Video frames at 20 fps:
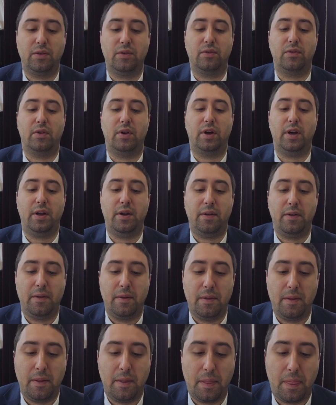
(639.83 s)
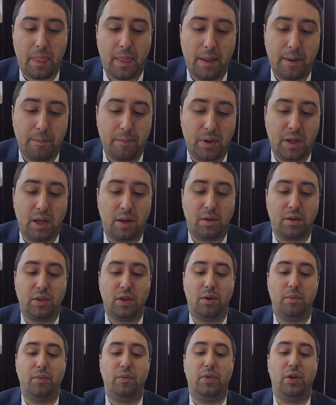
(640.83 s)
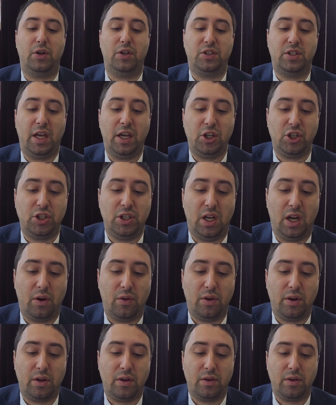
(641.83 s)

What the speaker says: right? Meaning they're stationary.